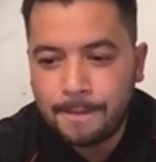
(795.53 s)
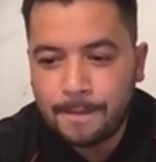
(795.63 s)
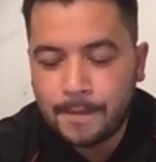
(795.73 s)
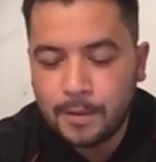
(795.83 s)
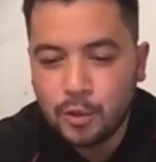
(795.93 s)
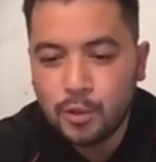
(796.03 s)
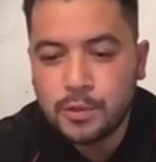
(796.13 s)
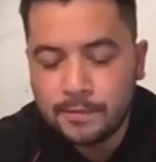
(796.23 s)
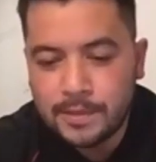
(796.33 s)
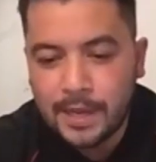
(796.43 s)
the
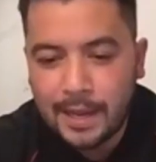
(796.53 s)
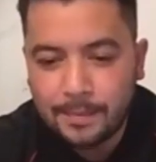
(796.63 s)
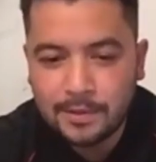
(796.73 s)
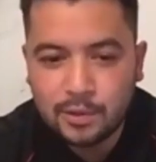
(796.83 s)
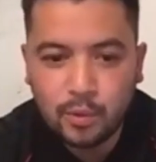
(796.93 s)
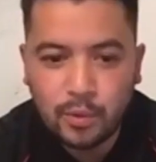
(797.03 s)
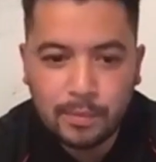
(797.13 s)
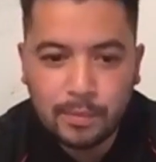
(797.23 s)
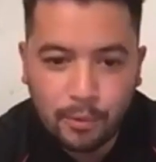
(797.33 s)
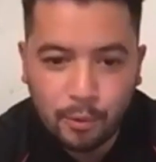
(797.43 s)
use of taping to
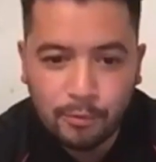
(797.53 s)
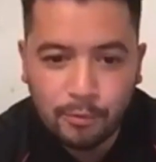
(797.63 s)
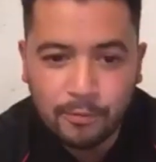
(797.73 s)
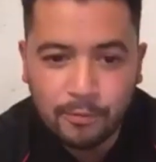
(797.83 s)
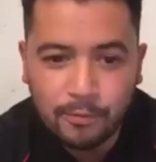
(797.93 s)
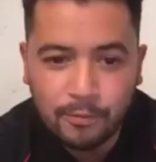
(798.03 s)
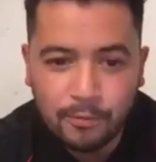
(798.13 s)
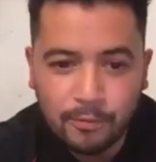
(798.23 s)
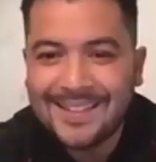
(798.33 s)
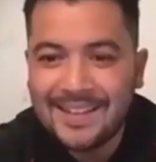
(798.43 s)
improve
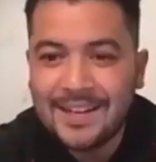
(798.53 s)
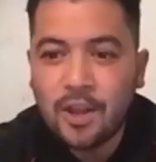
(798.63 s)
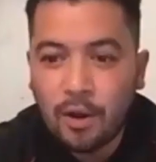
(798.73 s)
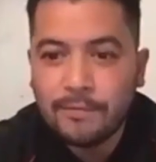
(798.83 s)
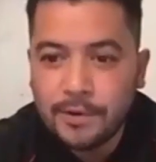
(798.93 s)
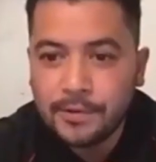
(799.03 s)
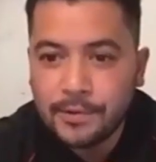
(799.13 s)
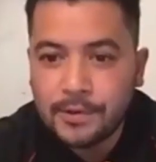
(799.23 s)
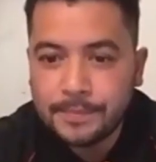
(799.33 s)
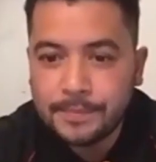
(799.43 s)
athlete
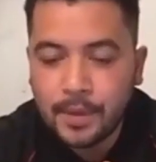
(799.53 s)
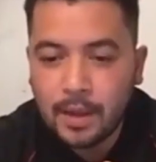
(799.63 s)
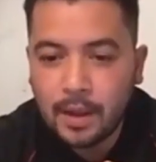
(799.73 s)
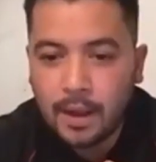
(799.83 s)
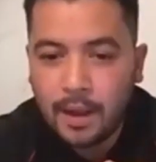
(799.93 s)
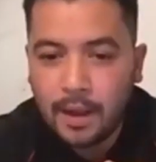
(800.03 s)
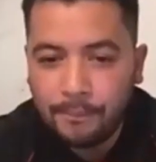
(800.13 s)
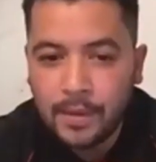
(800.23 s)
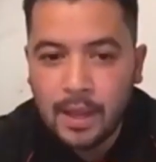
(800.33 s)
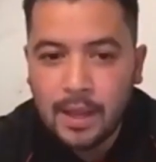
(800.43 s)
confidence.
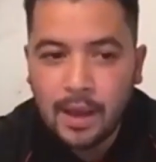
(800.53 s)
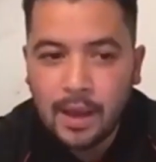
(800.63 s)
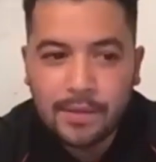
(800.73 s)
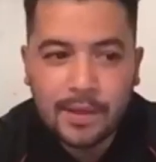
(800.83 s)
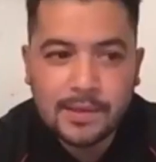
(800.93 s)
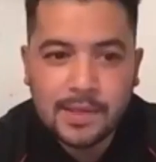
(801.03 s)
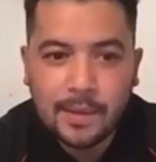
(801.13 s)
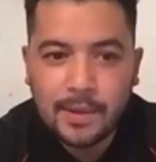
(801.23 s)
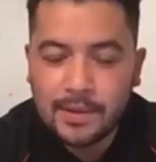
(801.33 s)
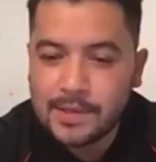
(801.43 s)
I think it's
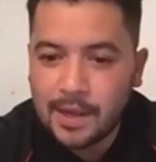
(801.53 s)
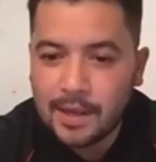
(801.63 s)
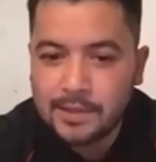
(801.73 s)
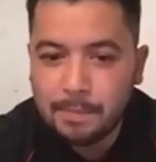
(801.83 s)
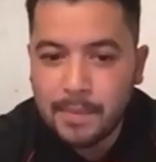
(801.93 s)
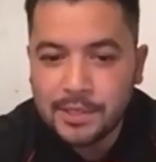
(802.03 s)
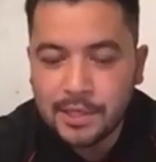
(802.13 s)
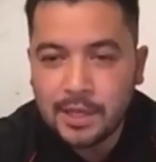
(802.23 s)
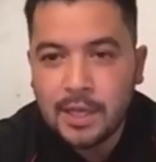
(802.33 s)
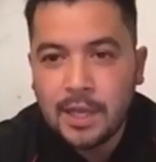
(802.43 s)
something that's hard to
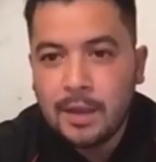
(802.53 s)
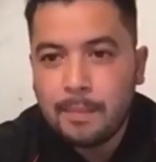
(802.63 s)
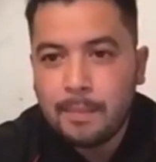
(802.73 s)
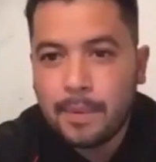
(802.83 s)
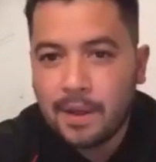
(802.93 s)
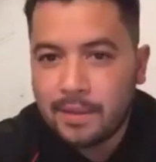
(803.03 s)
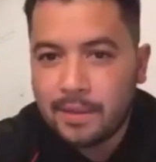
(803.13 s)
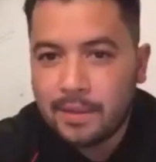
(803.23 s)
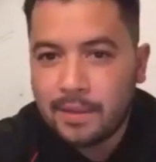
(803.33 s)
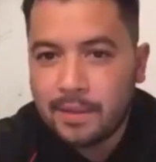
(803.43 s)
measure, but I think it's
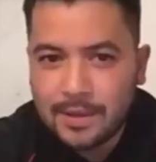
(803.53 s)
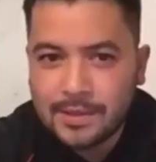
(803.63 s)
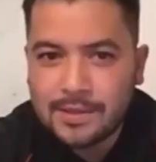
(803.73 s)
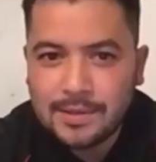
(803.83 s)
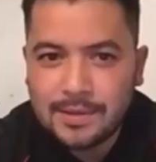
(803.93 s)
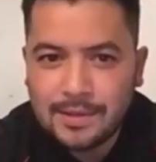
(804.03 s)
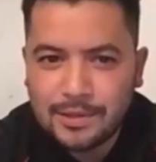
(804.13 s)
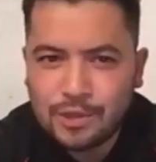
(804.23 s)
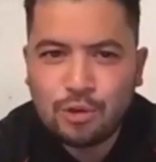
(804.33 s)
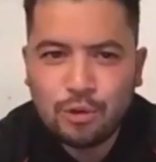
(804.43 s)
something
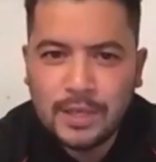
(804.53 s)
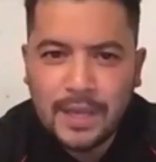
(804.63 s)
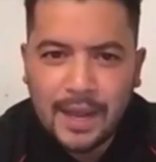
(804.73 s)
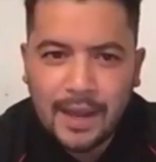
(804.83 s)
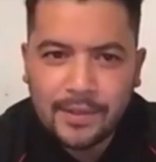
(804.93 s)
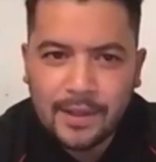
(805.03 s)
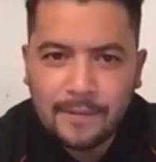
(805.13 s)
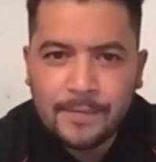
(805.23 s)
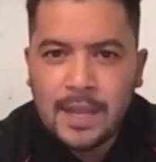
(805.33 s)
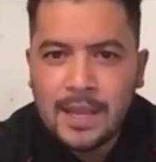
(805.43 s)
that's truly out
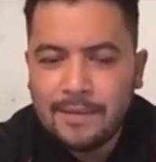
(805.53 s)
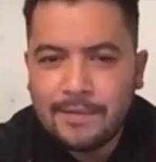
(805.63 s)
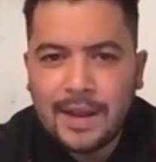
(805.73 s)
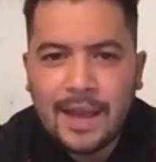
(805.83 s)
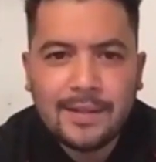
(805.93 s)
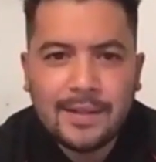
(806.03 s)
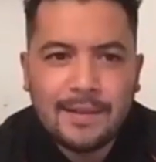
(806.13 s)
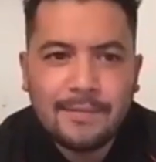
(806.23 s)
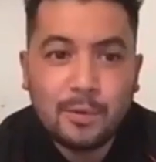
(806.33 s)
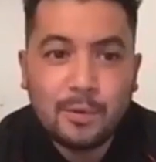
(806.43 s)
there. If an
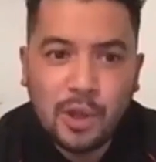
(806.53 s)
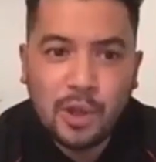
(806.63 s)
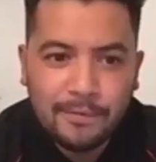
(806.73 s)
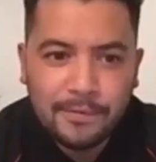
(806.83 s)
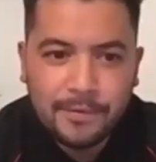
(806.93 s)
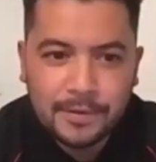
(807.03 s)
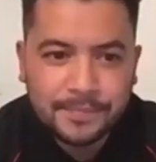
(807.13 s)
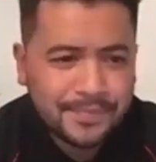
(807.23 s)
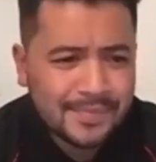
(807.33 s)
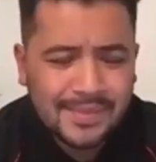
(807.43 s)
athlete feels confident,
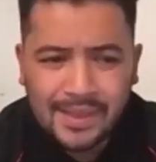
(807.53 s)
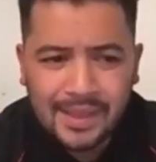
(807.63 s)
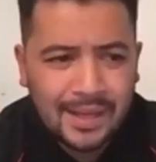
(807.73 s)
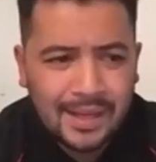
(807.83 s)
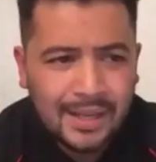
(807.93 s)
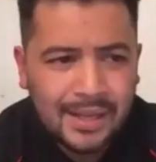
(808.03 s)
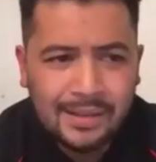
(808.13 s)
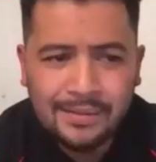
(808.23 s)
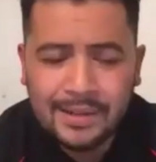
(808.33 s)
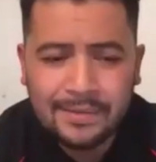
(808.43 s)
even
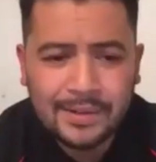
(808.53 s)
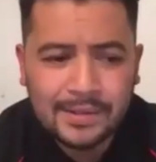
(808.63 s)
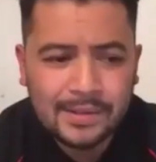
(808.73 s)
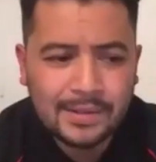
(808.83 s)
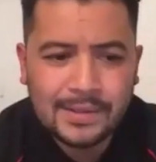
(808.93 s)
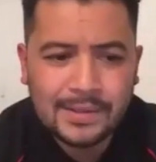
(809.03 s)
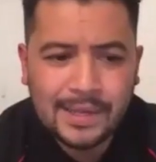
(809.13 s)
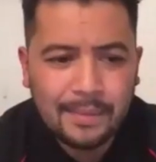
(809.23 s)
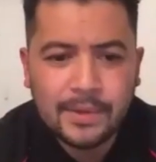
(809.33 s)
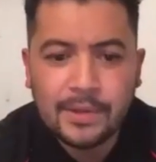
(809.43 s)
if it's
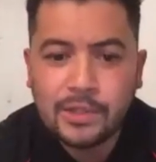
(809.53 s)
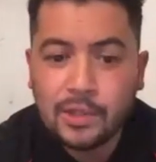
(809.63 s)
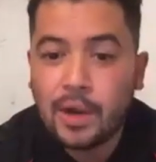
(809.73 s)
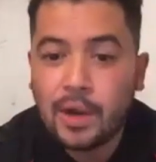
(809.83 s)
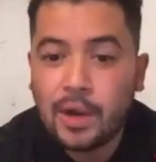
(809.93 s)
tape that's not